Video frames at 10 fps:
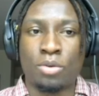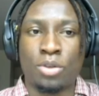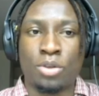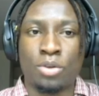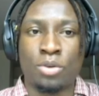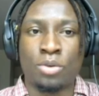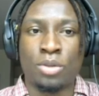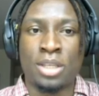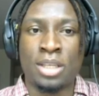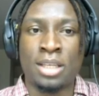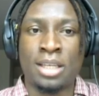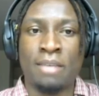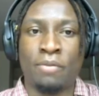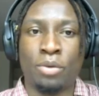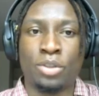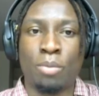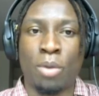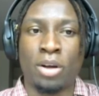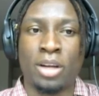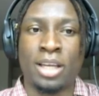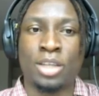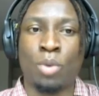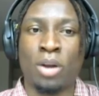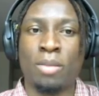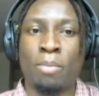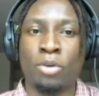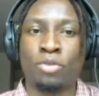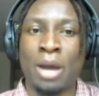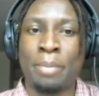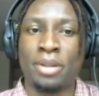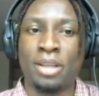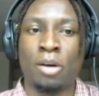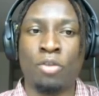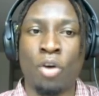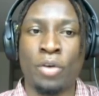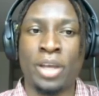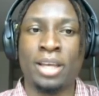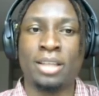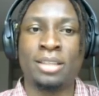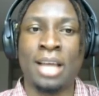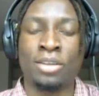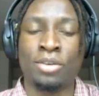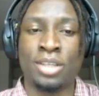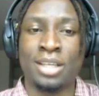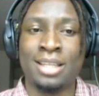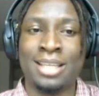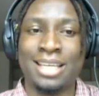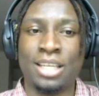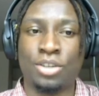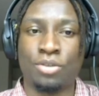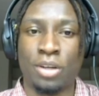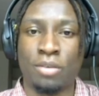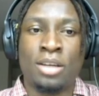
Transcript: to the influencer marketing is one of the most rapidly growing sectors in the industry.